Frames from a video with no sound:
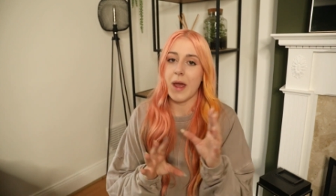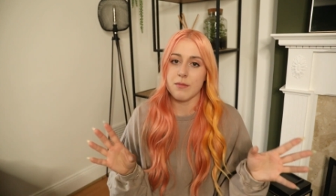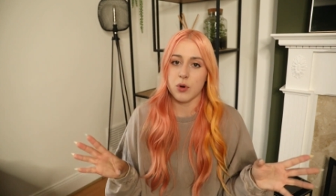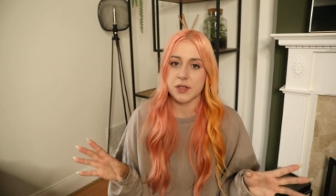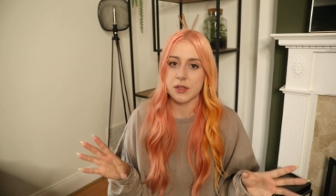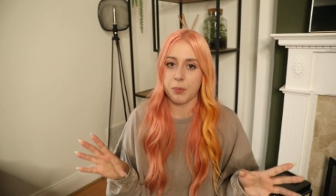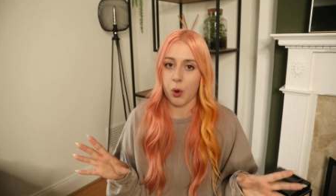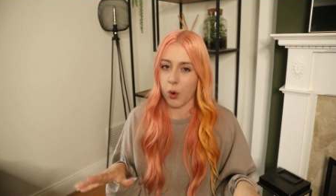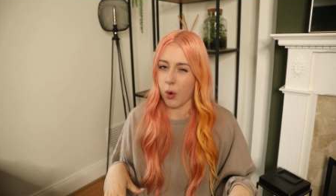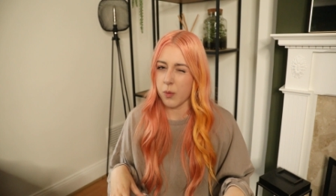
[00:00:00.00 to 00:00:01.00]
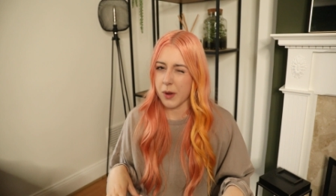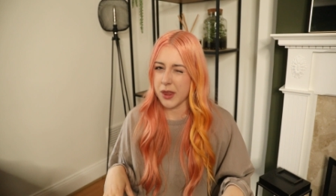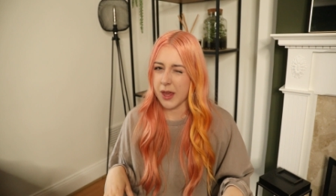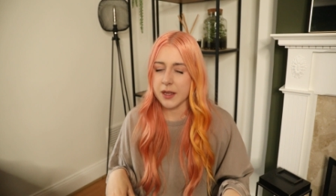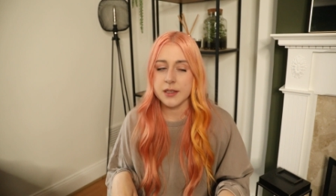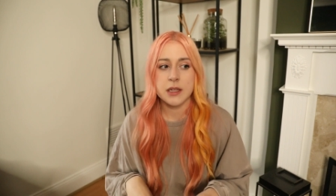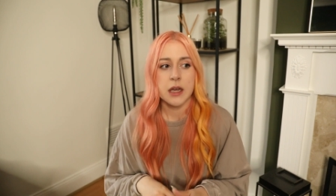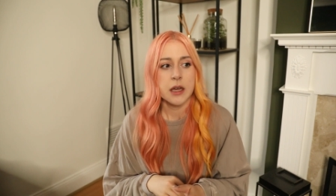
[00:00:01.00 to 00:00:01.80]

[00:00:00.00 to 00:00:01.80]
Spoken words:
way more support with it.